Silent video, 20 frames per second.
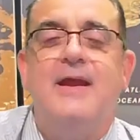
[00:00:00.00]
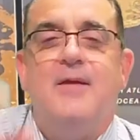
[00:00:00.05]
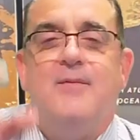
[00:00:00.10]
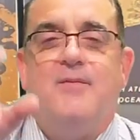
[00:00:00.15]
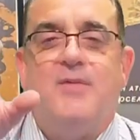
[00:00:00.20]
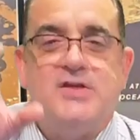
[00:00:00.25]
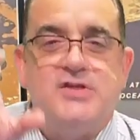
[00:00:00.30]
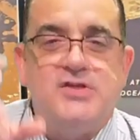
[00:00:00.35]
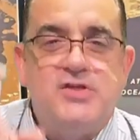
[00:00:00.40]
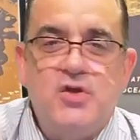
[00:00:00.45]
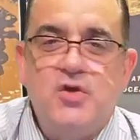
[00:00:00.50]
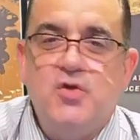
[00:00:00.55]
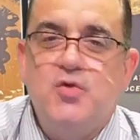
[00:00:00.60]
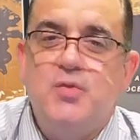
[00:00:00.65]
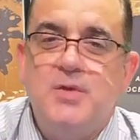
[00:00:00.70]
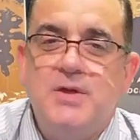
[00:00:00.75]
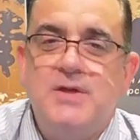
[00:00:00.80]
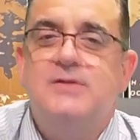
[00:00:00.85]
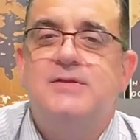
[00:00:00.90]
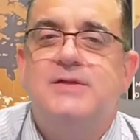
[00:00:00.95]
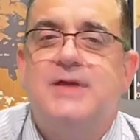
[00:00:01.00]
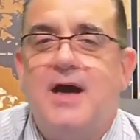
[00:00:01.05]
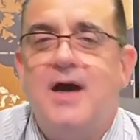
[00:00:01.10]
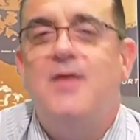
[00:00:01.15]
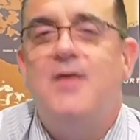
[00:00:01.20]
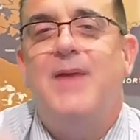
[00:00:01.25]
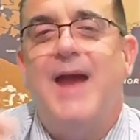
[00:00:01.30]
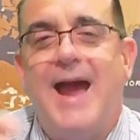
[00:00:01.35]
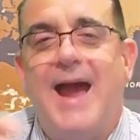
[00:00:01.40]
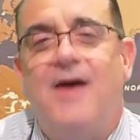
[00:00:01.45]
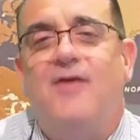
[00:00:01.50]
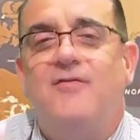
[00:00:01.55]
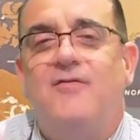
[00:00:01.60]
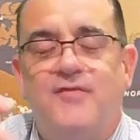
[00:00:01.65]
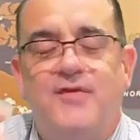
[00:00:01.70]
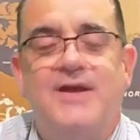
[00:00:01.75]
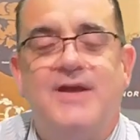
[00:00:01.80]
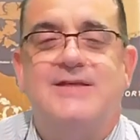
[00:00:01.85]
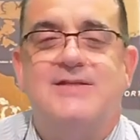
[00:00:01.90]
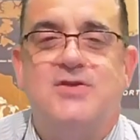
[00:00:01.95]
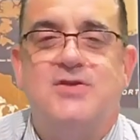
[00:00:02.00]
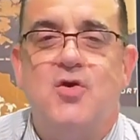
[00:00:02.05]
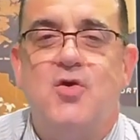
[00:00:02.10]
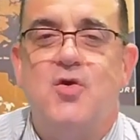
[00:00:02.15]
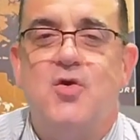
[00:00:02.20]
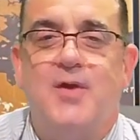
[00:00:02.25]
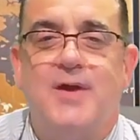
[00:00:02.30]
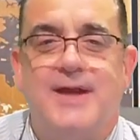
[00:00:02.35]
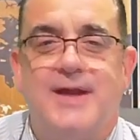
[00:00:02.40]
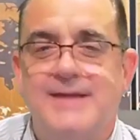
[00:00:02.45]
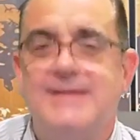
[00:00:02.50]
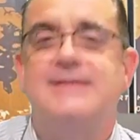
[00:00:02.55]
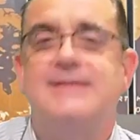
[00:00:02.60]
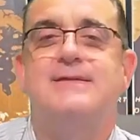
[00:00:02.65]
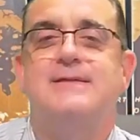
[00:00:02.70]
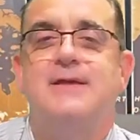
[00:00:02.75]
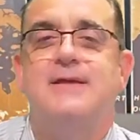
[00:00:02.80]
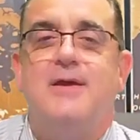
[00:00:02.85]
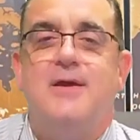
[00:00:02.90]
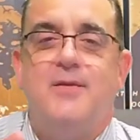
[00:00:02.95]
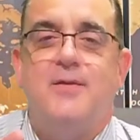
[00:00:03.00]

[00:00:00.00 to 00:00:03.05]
but you will come out victorious